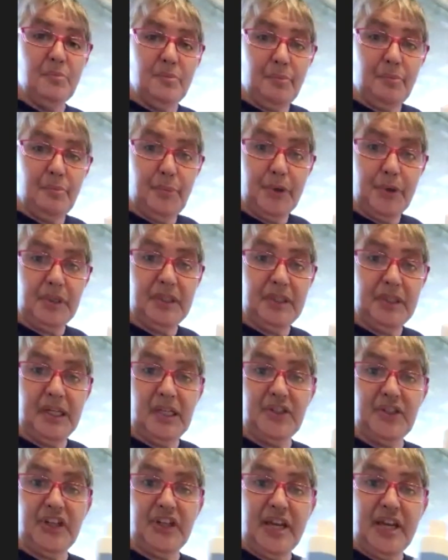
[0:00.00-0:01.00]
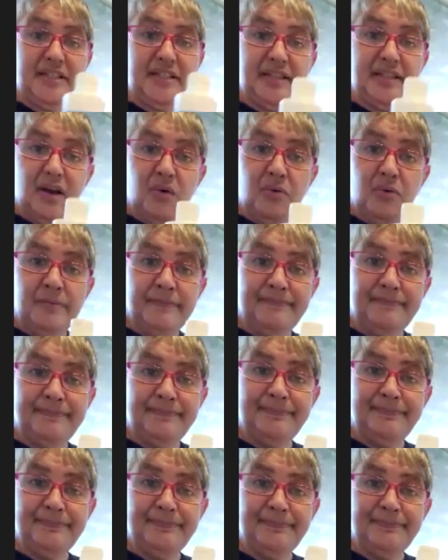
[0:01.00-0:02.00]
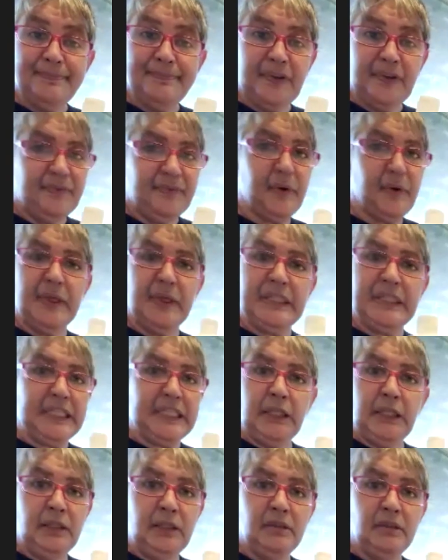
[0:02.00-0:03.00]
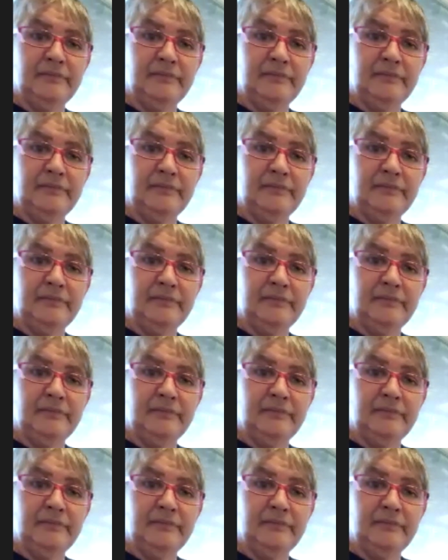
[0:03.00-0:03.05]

put a little gesso, very little,